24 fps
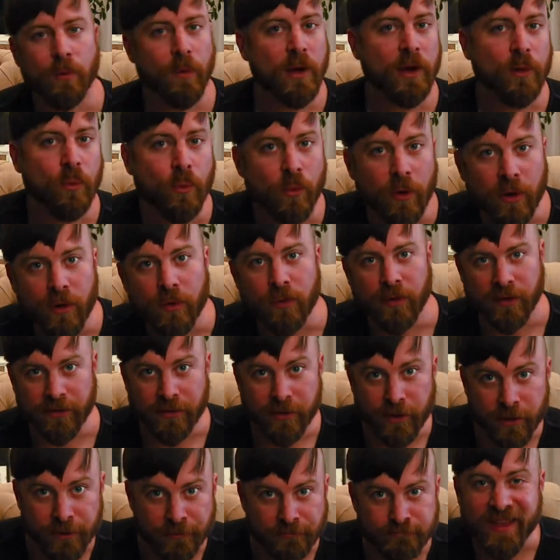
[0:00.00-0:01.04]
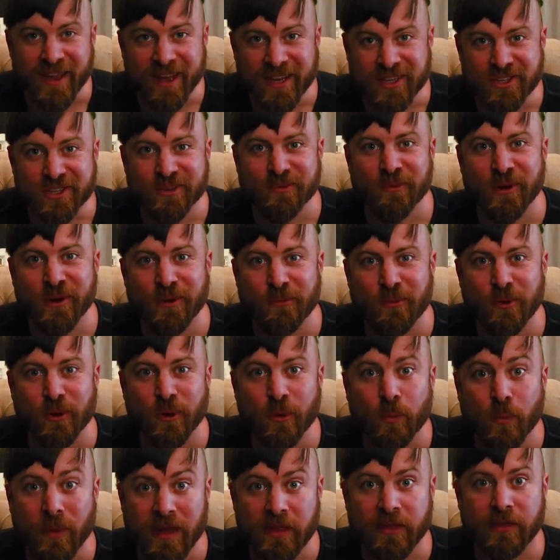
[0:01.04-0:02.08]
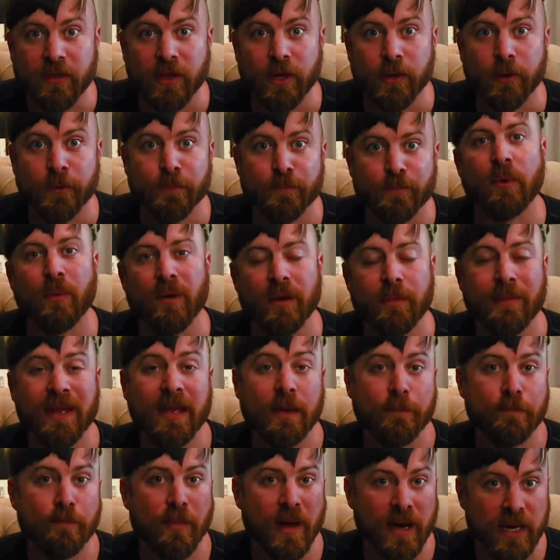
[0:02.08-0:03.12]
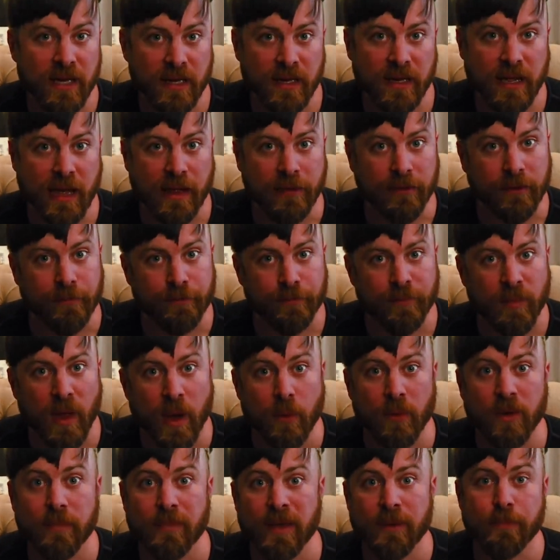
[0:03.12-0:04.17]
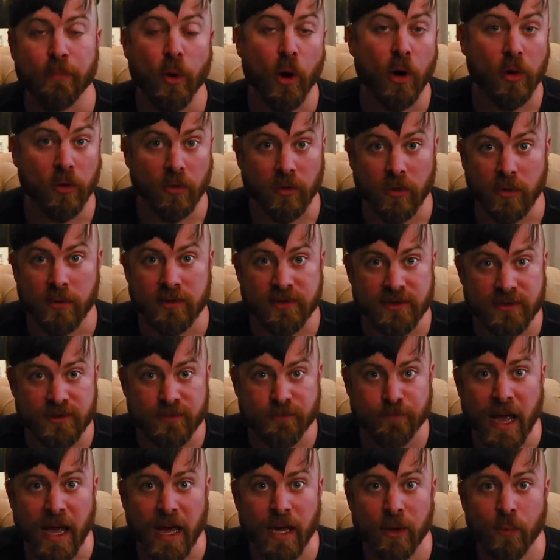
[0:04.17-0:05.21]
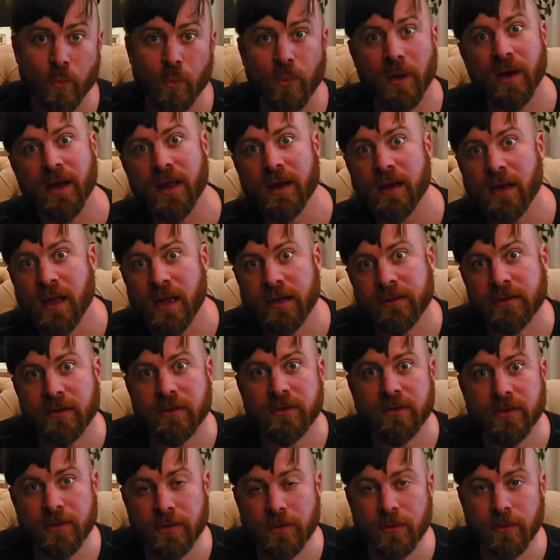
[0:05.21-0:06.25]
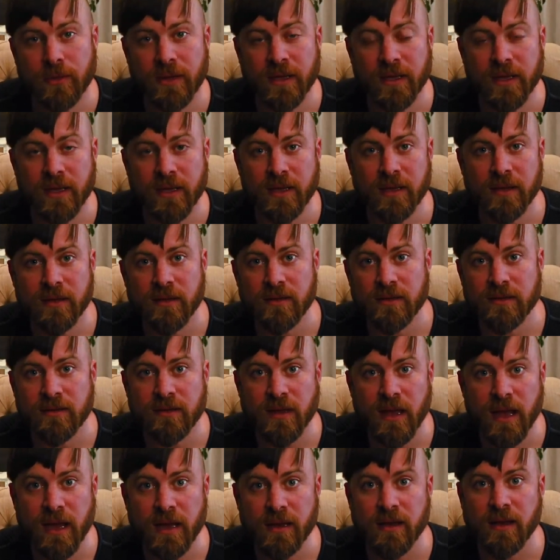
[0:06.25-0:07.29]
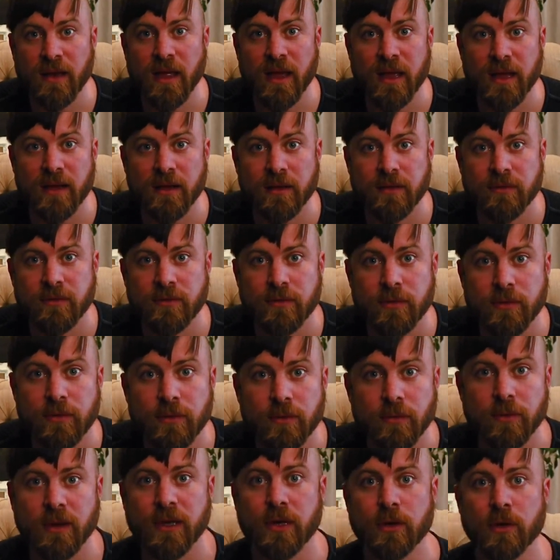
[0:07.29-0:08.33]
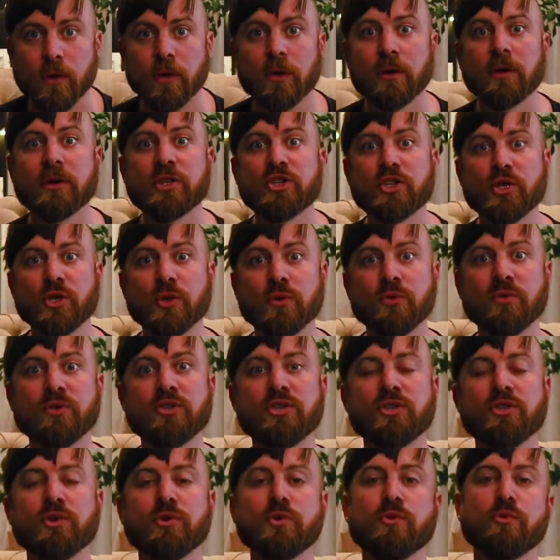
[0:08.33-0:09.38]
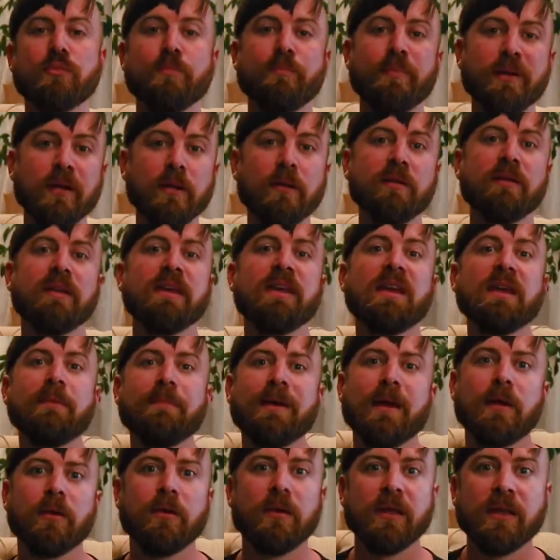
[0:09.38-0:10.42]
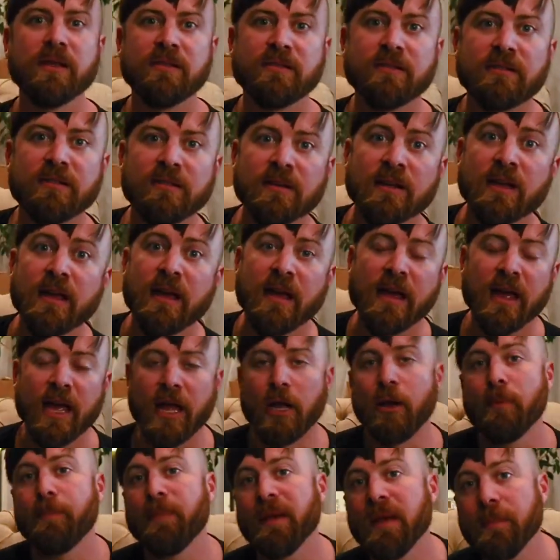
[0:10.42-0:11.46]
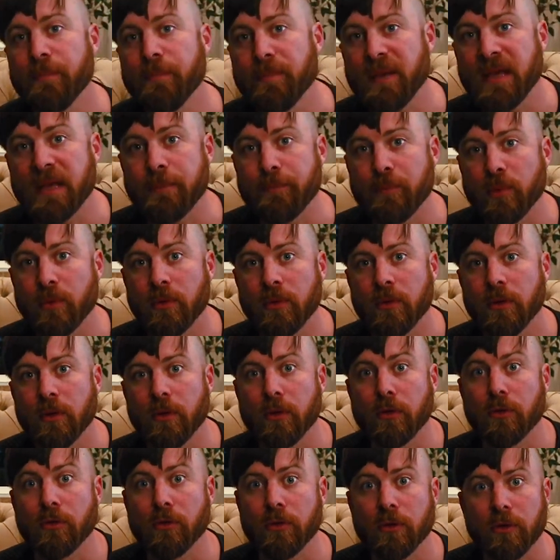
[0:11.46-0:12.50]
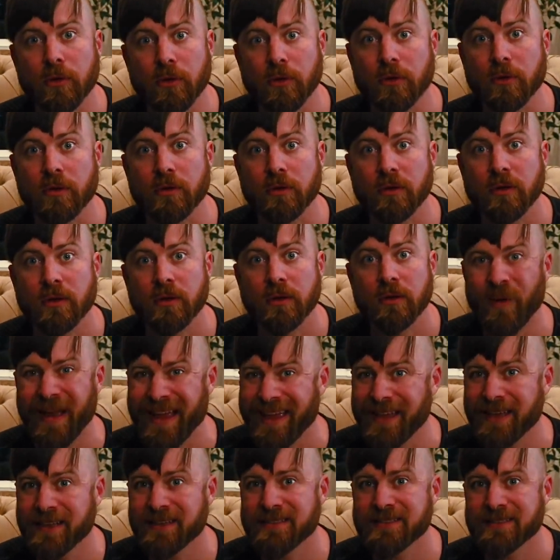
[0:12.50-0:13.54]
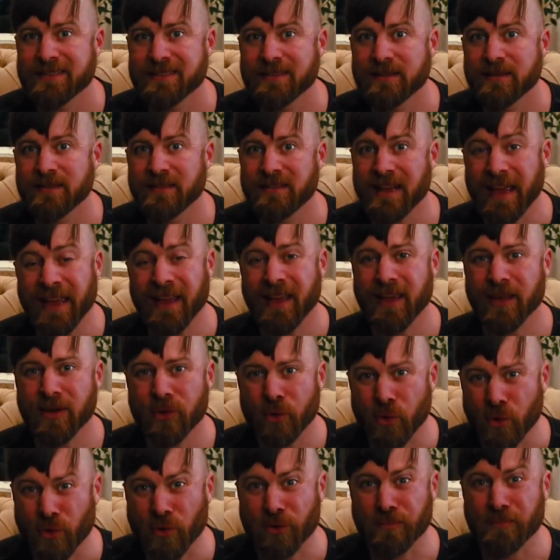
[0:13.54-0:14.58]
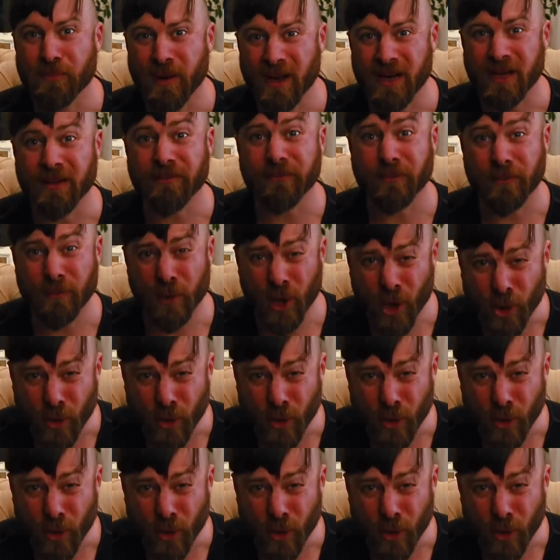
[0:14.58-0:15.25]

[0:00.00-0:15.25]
I want to work with you. I actually want to work with you. I want to make money together. I want to be partners. And what I'd like to do is I'd like to encourage you to build email lists, helping people learn ways they can earn money from